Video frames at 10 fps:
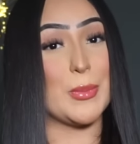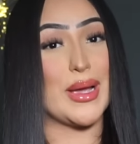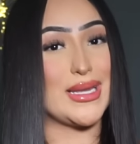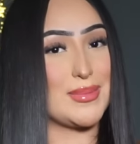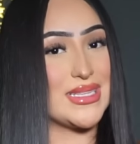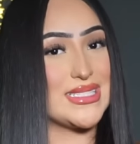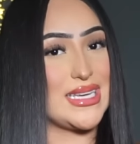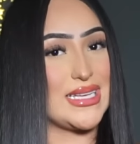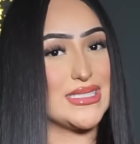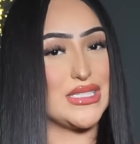My name is
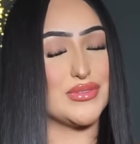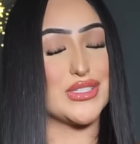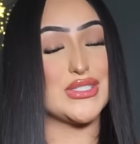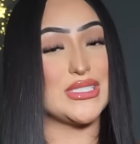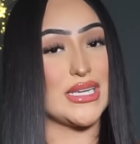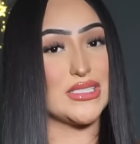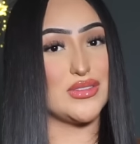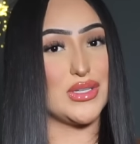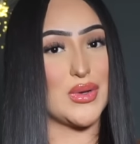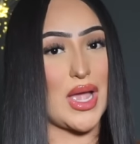Daisy. For today's
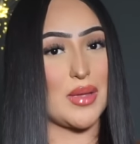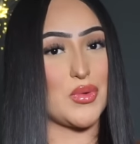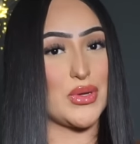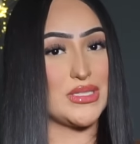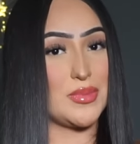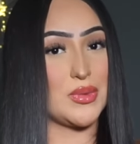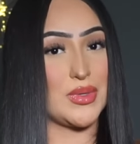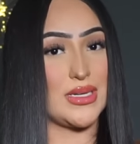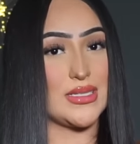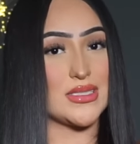video, I am going to be
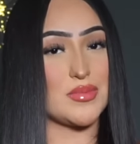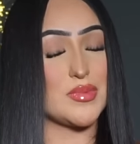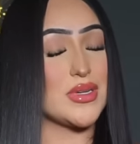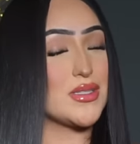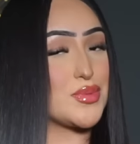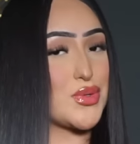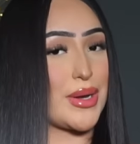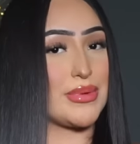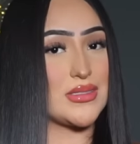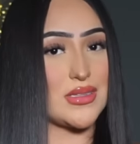reading some of my
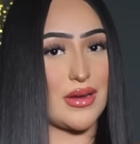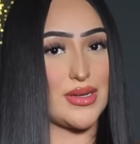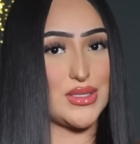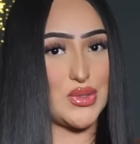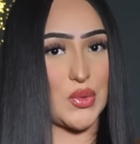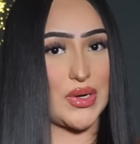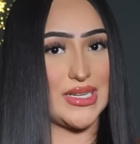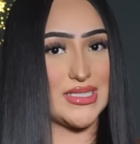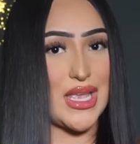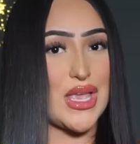subscribers' scary
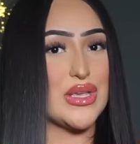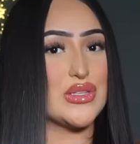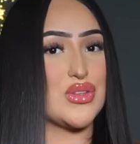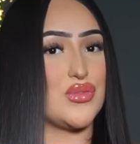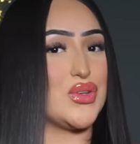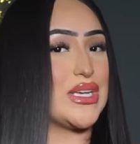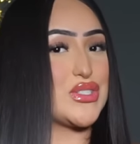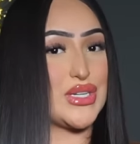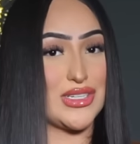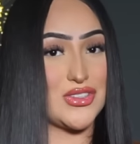stories. So if you guys
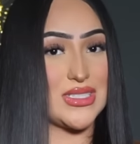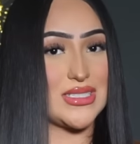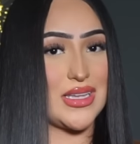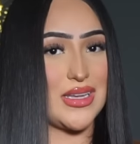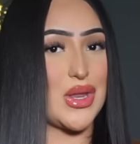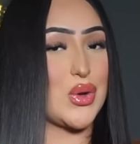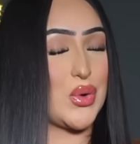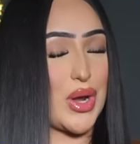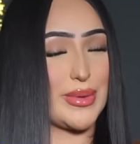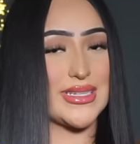are interested,
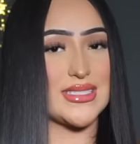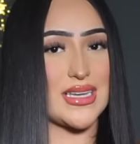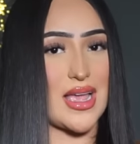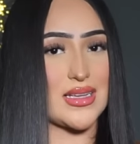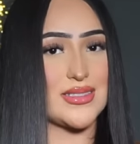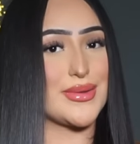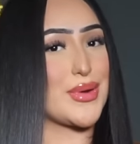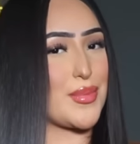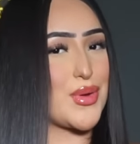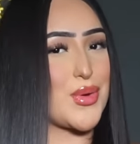grab your snacks,
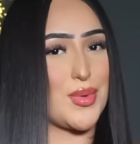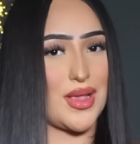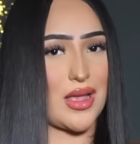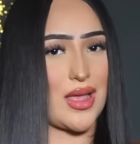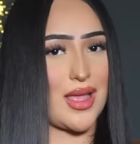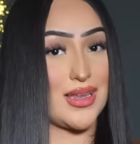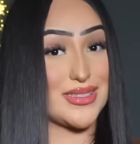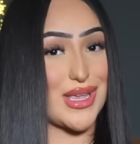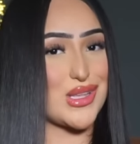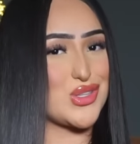grab your cobija, and let's
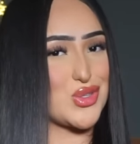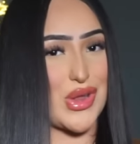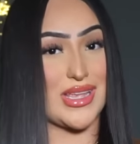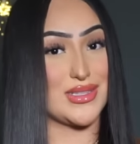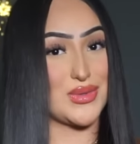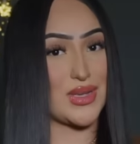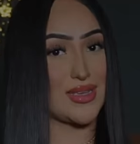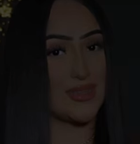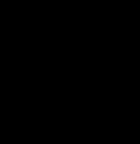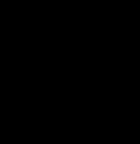get straight into it.
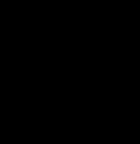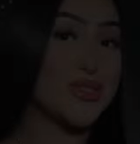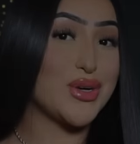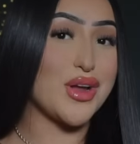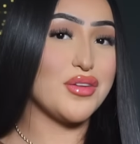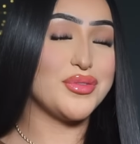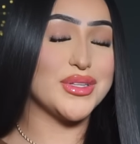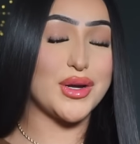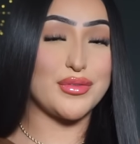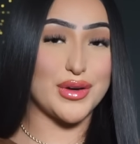Let's start off
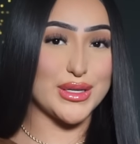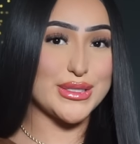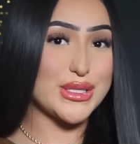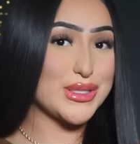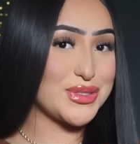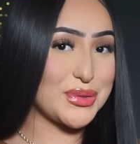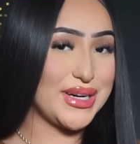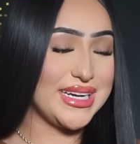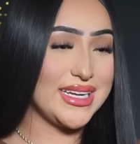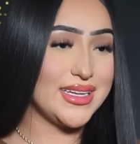with our first
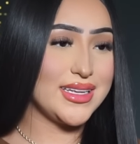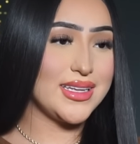story.